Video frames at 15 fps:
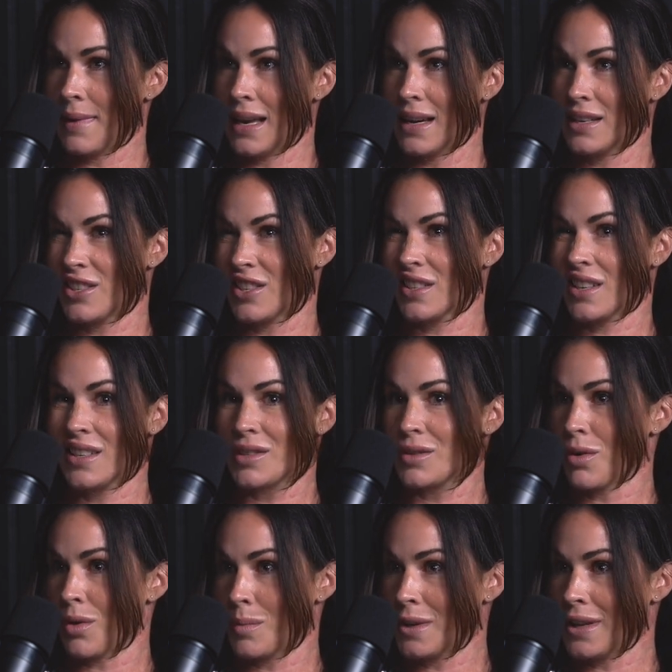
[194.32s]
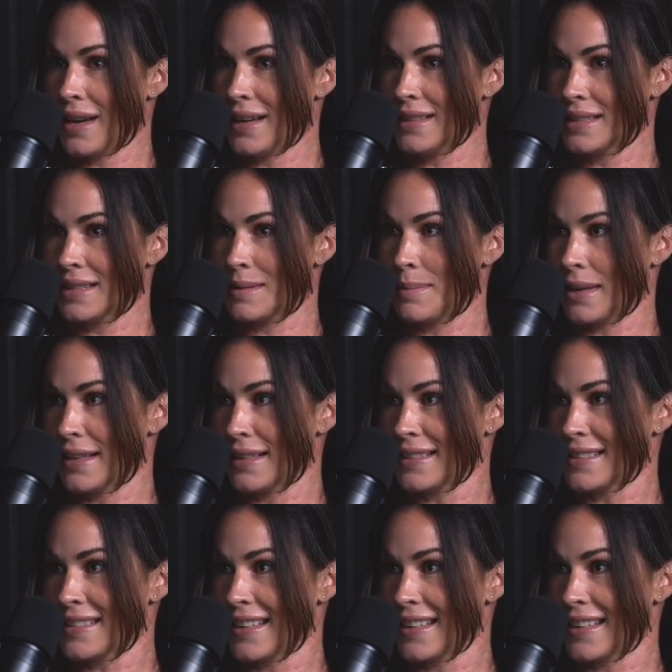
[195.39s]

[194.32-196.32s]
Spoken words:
And it just gets normalized, but it's